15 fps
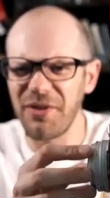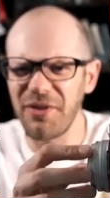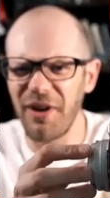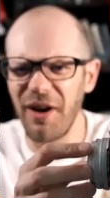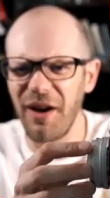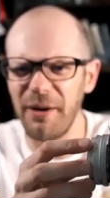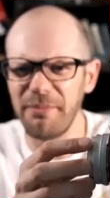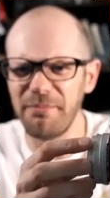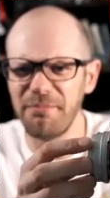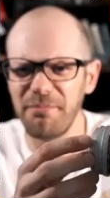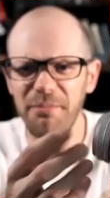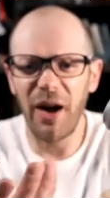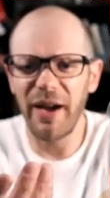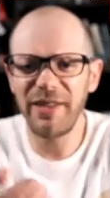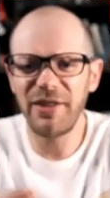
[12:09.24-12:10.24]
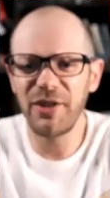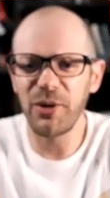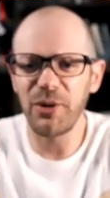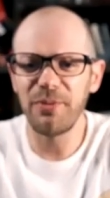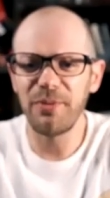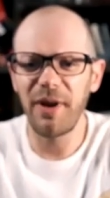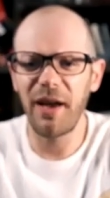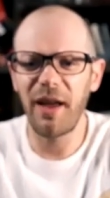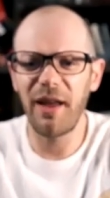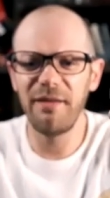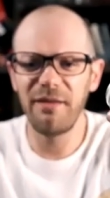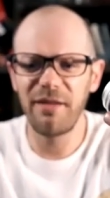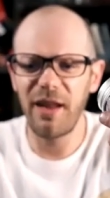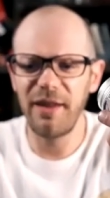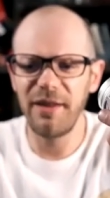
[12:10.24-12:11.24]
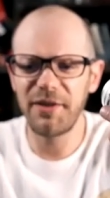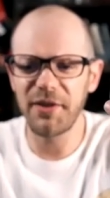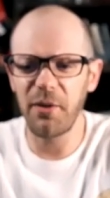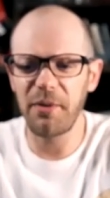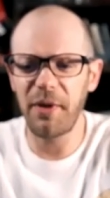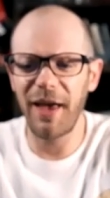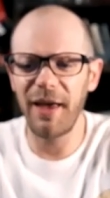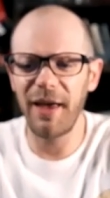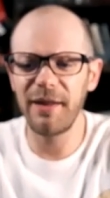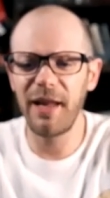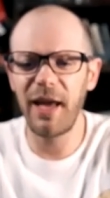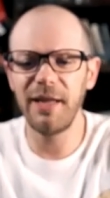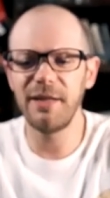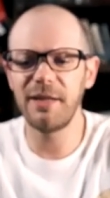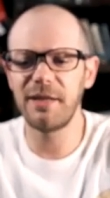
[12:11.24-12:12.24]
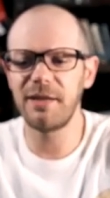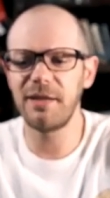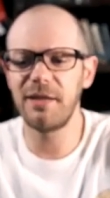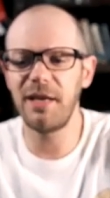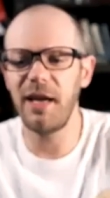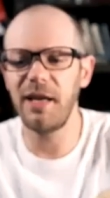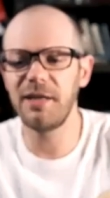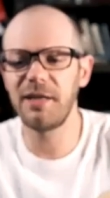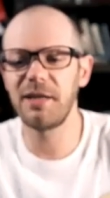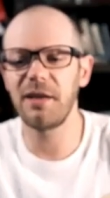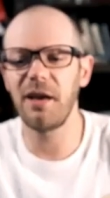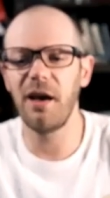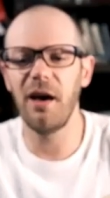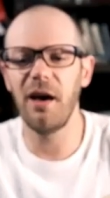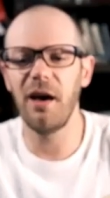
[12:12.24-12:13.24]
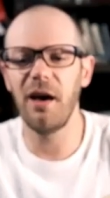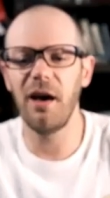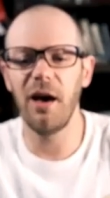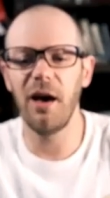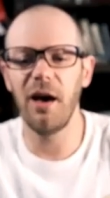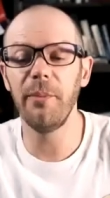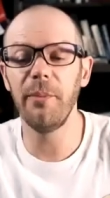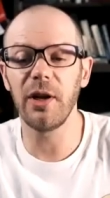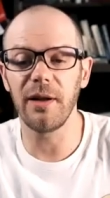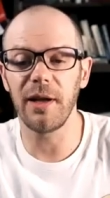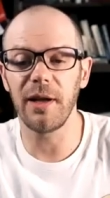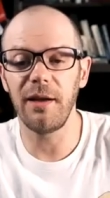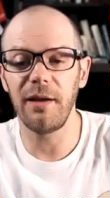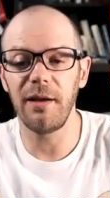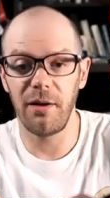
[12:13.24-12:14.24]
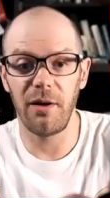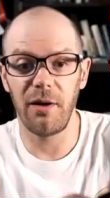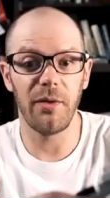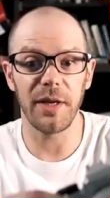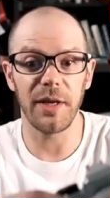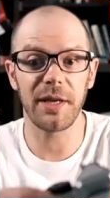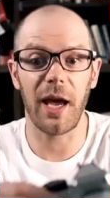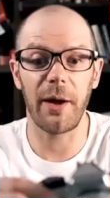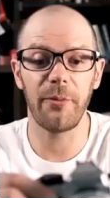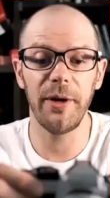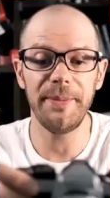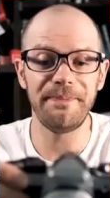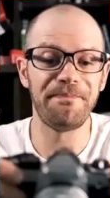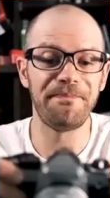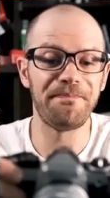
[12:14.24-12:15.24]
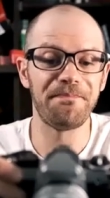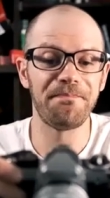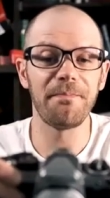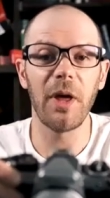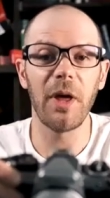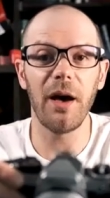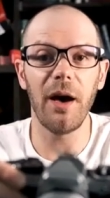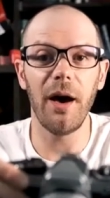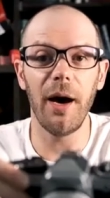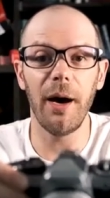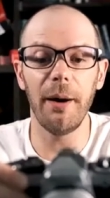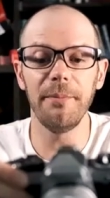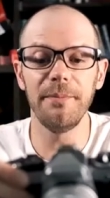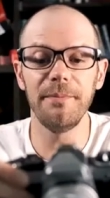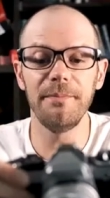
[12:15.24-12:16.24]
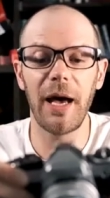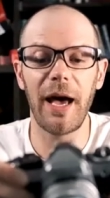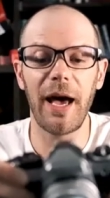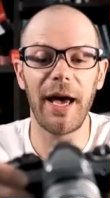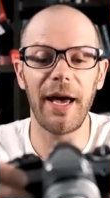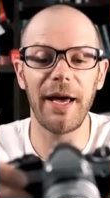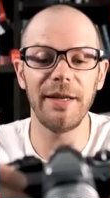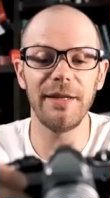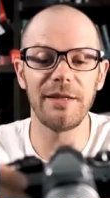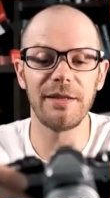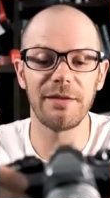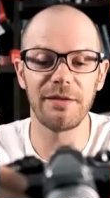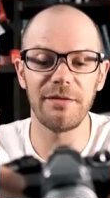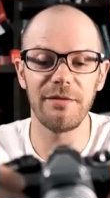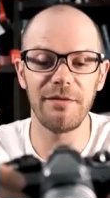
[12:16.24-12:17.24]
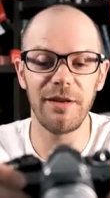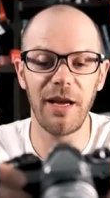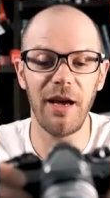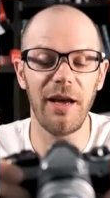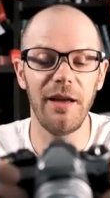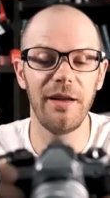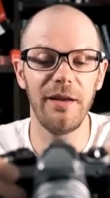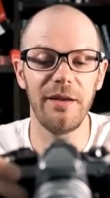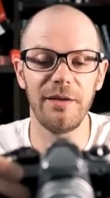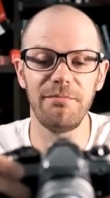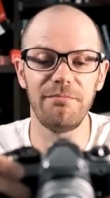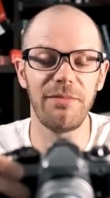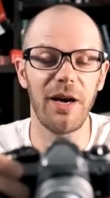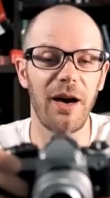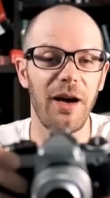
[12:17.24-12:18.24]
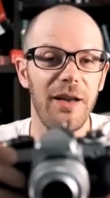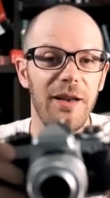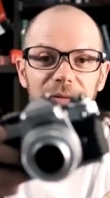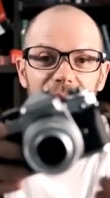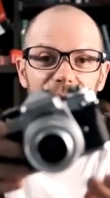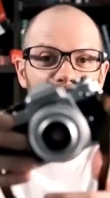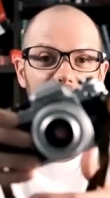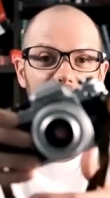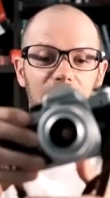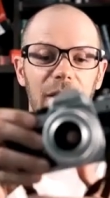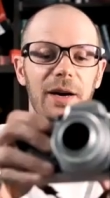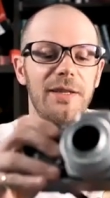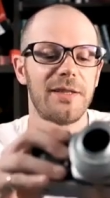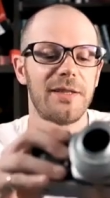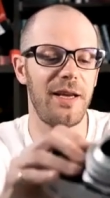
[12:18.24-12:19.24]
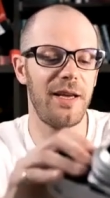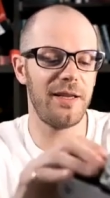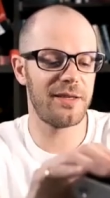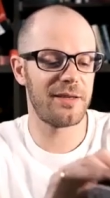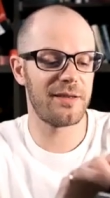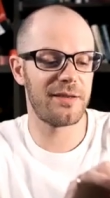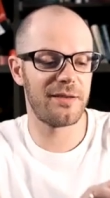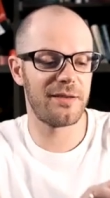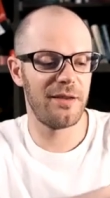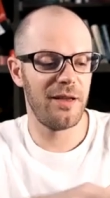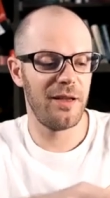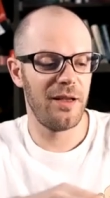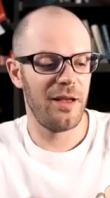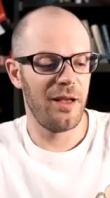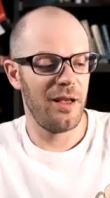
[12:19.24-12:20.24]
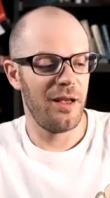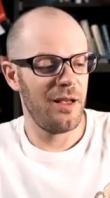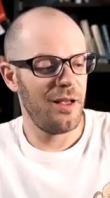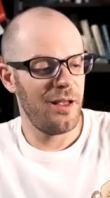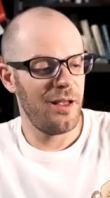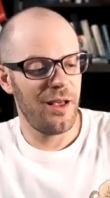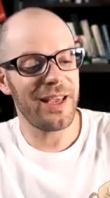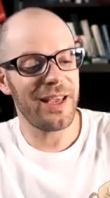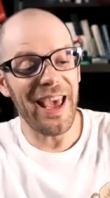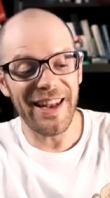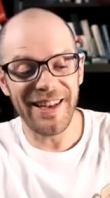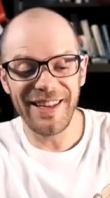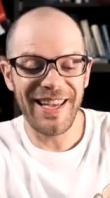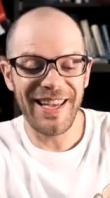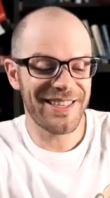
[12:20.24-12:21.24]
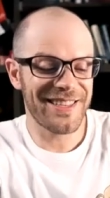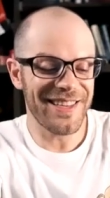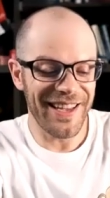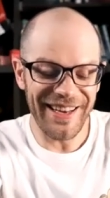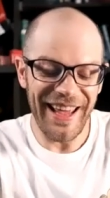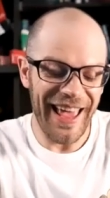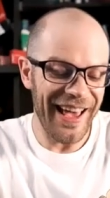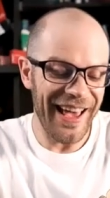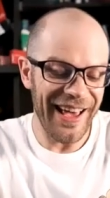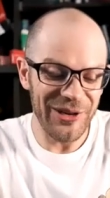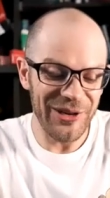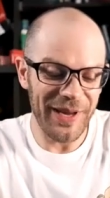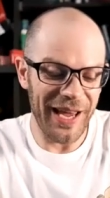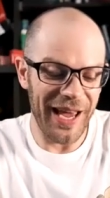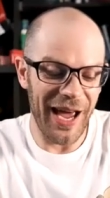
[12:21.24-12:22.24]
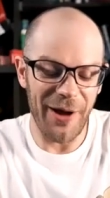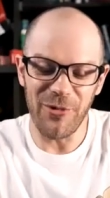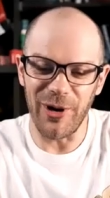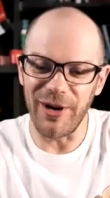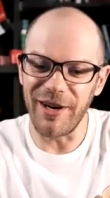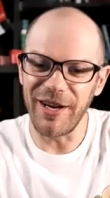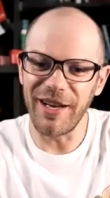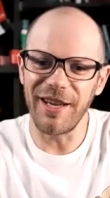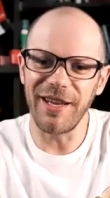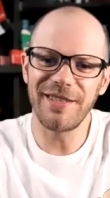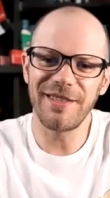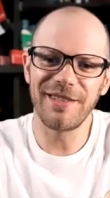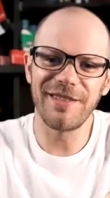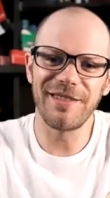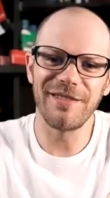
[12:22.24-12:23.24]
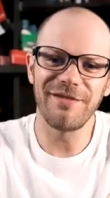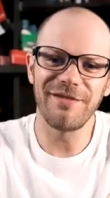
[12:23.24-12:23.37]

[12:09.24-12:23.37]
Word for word: um, but I do and so that lens sits uh, permanently on this camera. Um, and yeah, it, it, I love the way it works. It's again, it's an heirloom camera. It's